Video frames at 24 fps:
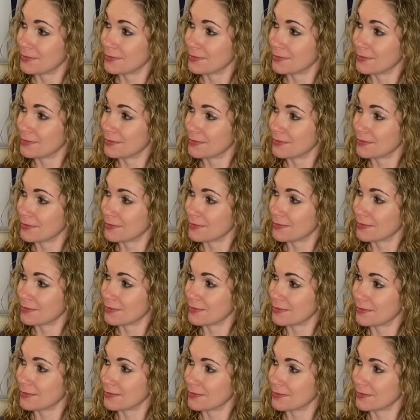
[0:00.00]

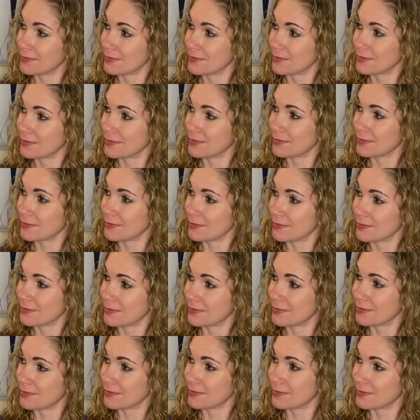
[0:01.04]

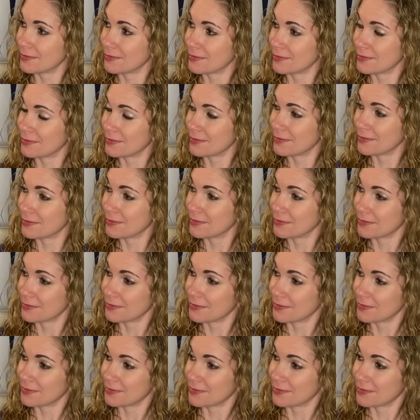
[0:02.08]

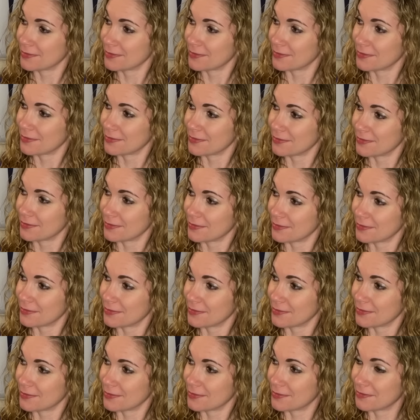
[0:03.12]

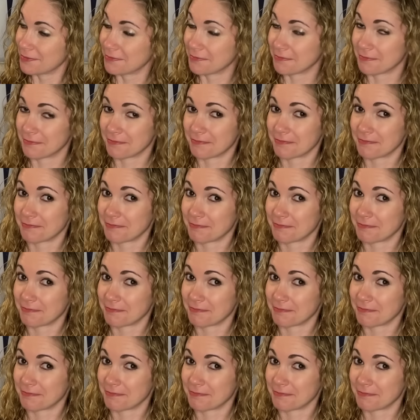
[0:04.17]
The person shown says nothing.